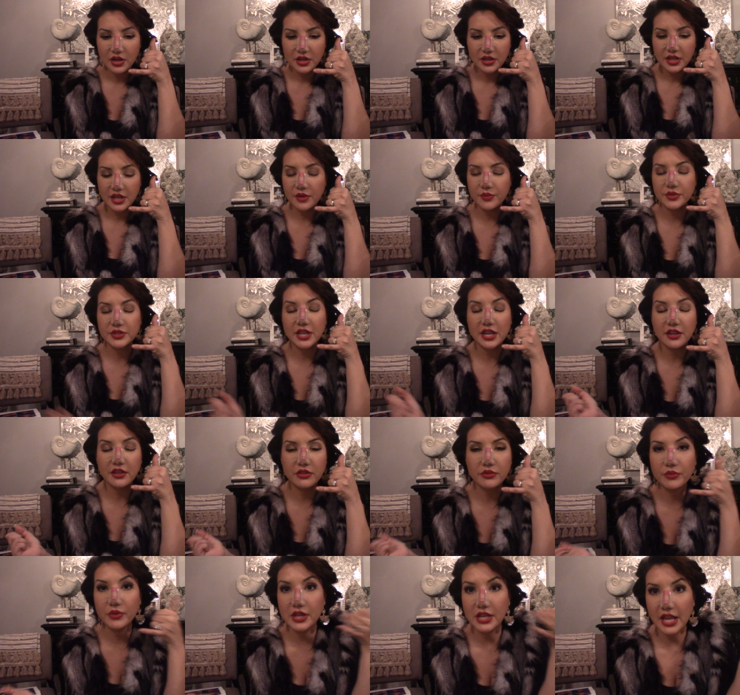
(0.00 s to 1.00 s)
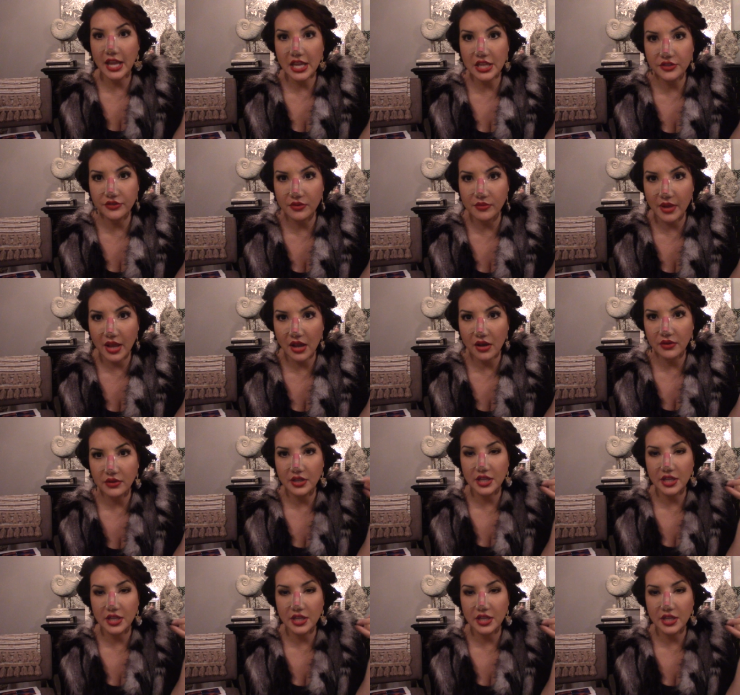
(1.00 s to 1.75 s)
it was like 3 days from now.